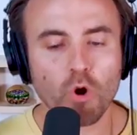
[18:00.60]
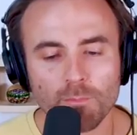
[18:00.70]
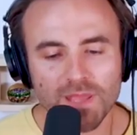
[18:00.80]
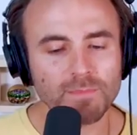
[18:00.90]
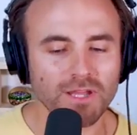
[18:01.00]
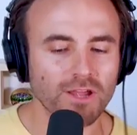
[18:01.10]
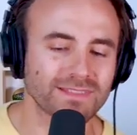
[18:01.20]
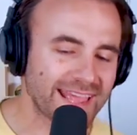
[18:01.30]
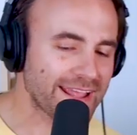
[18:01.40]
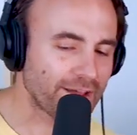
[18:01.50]
people are
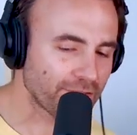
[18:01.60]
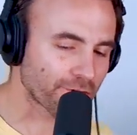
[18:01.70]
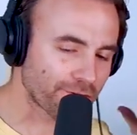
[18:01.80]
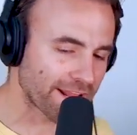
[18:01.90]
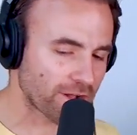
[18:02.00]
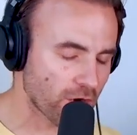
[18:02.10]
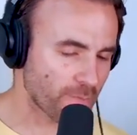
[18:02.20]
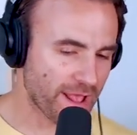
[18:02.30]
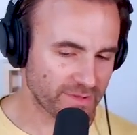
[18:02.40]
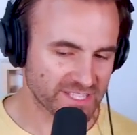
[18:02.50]
late on their credit
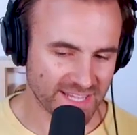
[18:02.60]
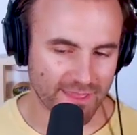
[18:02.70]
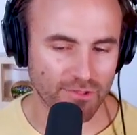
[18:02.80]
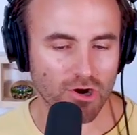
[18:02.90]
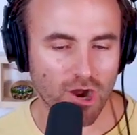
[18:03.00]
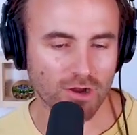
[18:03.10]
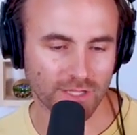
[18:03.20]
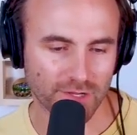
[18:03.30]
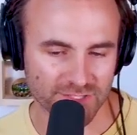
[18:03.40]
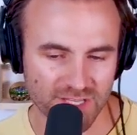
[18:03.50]
card payments and their car
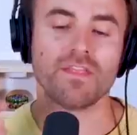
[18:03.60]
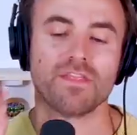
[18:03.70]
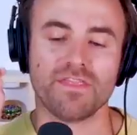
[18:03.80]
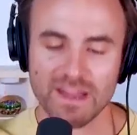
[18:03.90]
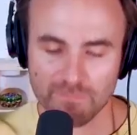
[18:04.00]
loans than